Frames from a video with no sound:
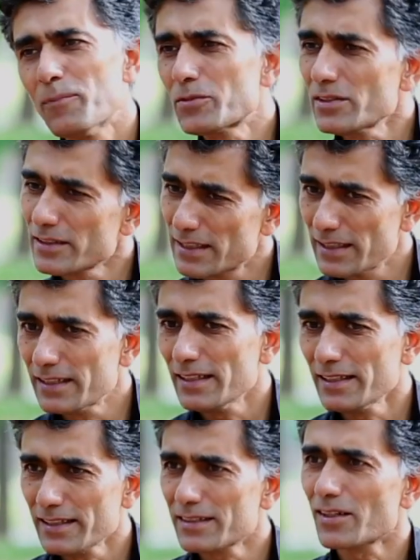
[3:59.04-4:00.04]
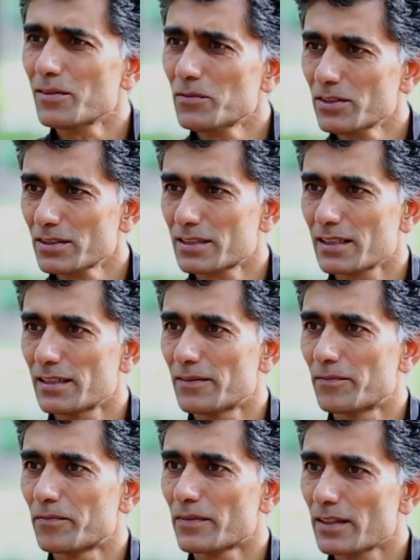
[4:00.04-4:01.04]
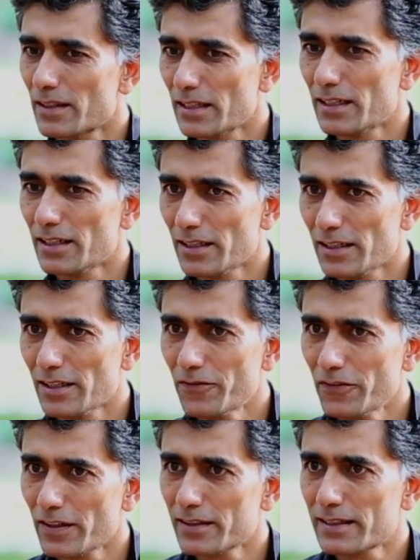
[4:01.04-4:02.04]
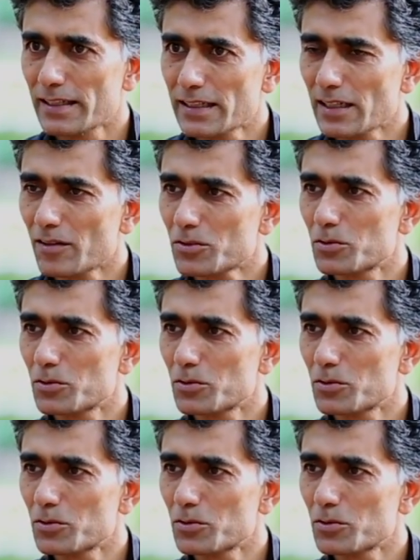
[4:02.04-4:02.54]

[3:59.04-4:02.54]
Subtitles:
Absolutely, it is almost, if you are thinking of